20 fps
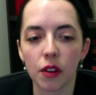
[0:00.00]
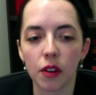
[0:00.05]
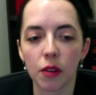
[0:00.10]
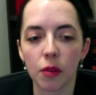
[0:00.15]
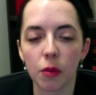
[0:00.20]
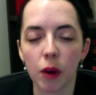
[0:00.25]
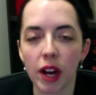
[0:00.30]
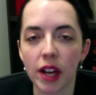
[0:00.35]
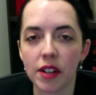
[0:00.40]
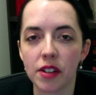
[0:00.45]

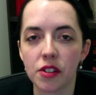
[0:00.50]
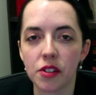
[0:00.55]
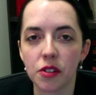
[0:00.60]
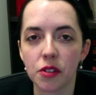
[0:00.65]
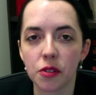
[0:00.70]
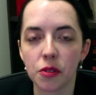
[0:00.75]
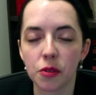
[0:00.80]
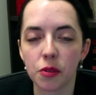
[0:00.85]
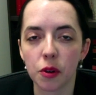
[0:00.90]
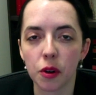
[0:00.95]
right
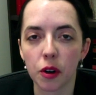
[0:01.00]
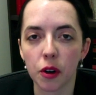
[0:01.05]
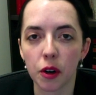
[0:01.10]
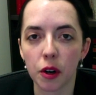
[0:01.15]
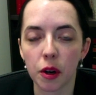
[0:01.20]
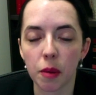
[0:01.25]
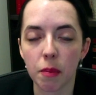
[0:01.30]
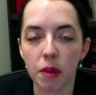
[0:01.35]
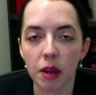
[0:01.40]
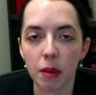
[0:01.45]
to
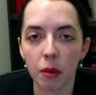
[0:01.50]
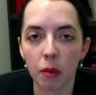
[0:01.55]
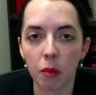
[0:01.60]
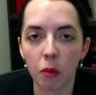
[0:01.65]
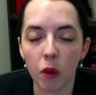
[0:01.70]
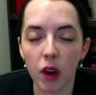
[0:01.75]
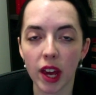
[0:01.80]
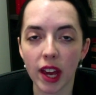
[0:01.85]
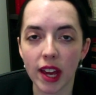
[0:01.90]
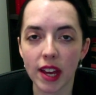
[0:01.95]
earn a minimum
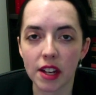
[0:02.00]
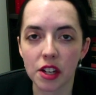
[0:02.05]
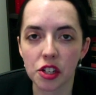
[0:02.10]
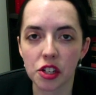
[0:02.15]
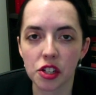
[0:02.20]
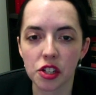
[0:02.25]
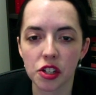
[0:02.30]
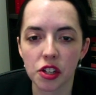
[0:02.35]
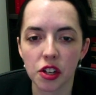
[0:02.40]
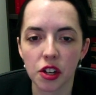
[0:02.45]

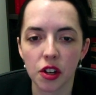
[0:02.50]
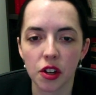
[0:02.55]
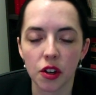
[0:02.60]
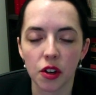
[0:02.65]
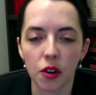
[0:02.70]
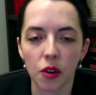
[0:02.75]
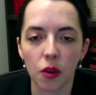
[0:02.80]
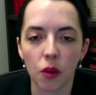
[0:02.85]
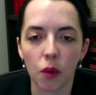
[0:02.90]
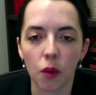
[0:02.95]
wage
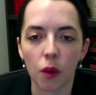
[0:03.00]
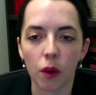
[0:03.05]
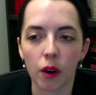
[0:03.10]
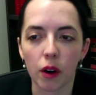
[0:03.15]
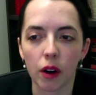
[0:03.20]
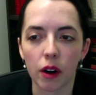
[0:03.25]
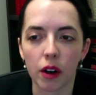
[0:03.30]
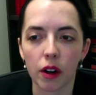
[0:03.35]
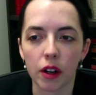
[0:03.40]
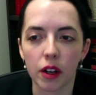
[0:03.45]

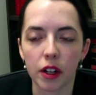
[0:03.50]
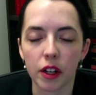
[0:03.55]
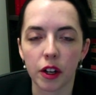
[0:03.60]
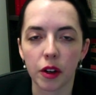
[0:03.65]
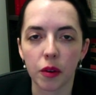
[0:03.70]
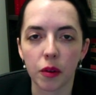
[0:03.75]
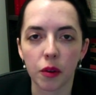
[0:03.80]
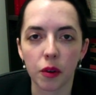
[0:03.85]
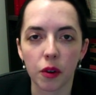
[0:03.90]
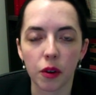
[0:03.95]
or,
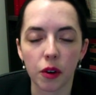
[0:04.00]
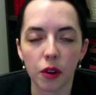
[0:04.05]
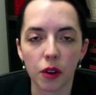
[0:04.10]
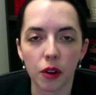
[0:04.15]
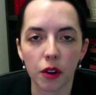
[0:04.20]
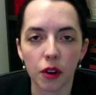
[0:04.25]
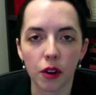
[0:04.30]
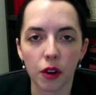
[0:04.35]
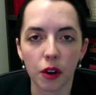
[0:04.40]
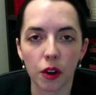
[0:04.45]

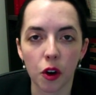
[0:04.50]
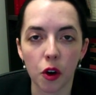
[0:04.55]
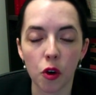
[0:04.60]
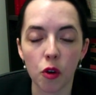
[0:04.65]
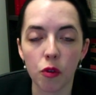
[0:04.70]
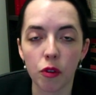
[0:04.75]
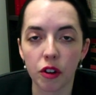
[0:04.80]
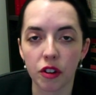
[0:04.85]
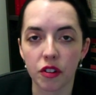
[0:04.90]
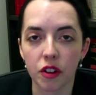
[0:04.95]
earn
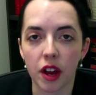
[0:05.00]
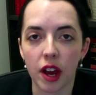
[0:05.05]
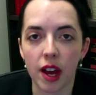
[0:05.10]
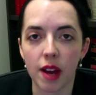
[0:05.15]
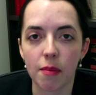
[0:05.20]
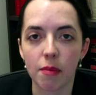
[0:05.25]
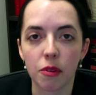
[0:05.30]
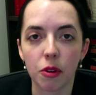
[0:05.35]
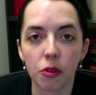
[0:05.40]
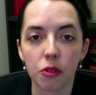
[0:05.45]

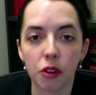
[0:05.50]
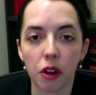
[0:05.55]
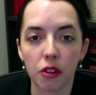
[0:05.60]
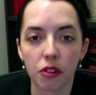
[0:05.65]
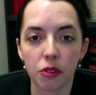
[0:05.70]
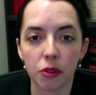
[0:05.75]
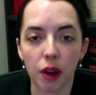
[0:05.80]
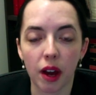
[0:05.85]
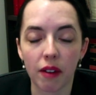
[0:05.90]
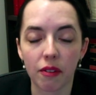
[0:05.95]
overtime, those
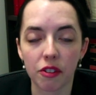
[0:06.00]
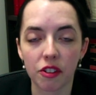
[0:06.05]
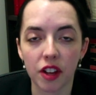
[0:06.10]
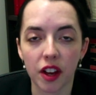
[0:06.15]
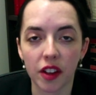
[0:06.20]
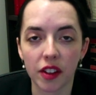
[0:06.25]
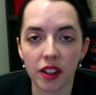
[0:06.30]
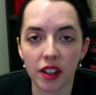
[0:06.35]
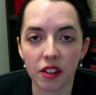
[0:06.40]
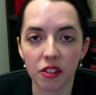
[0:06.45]
also have
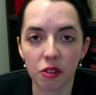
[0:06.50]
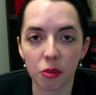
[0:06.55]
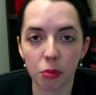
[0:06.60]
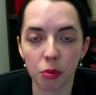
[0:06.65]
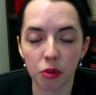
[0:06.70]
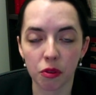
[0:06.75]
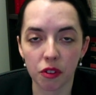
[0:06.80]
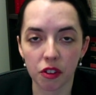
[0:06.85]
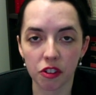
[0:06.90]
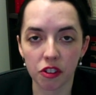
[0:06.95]
retaliation
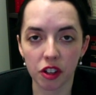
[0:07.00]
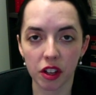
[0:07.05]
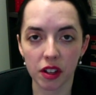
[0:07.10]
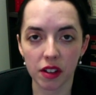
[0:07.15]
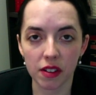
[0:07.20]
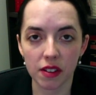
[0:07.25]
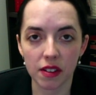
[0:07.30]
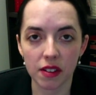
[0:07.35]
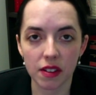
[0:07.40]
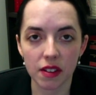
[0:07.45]

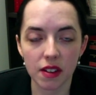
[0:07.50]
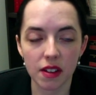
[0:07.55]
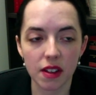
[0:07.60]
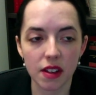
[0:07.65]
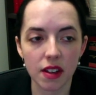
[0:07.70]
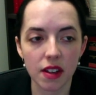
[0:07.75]
provisions.